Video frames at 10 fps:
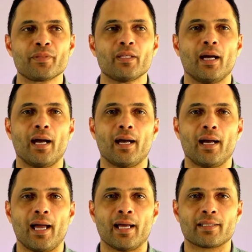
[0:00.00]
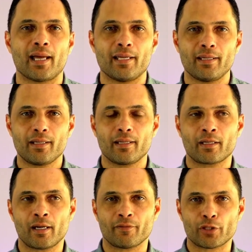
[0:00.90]
uh, as a kind
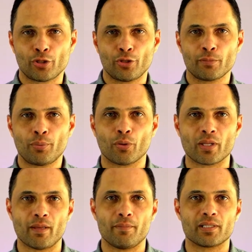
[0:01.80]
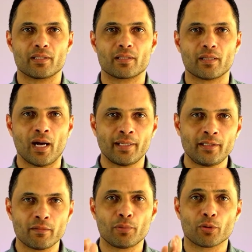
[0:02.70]
of a turning point in their business. I need to
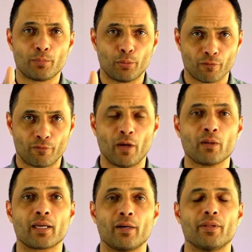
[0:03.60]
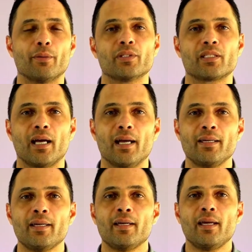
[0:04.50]
build a portfolio, they would say,
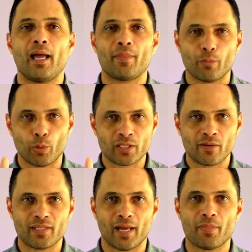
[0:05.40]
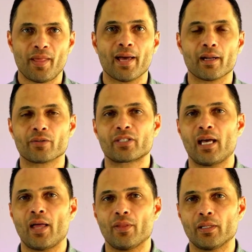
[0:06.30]
and then once I've done that, I'll
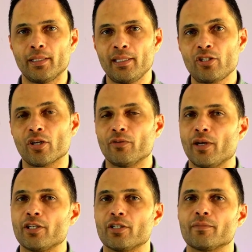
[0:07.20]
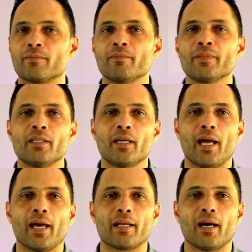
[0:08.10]
start the lead generation.
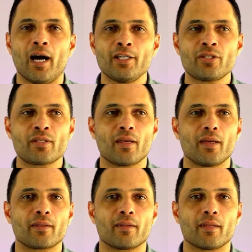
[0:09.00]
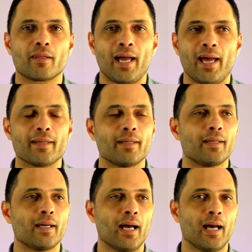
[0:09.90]
And I just think that that
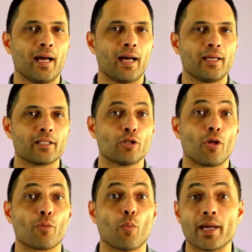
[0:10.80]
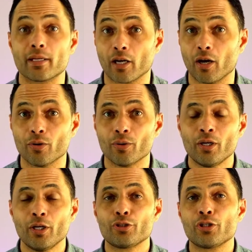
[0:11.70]
uh, is not the way to go.
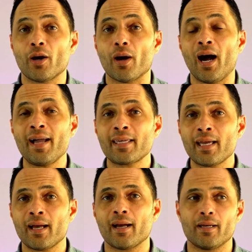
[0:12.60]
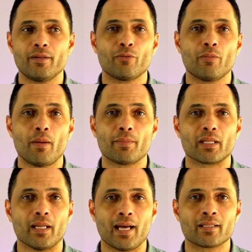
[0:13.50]
Do you know, I can't remember the
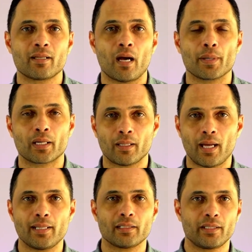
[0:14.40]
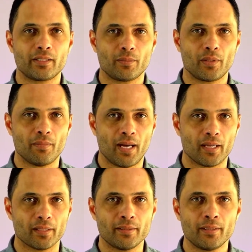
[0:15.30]
last time a client said to me,
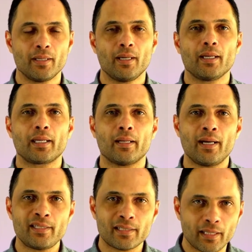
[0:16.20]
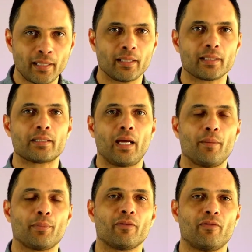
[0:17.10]
Marlon, can I see an
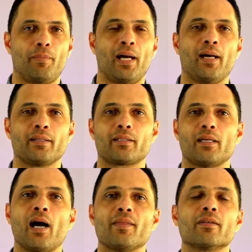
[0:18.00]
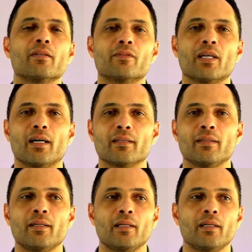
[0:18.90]
example of a past site that you've done
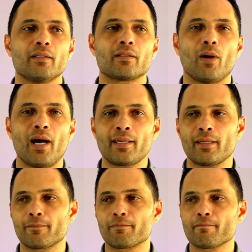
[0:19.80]
so I can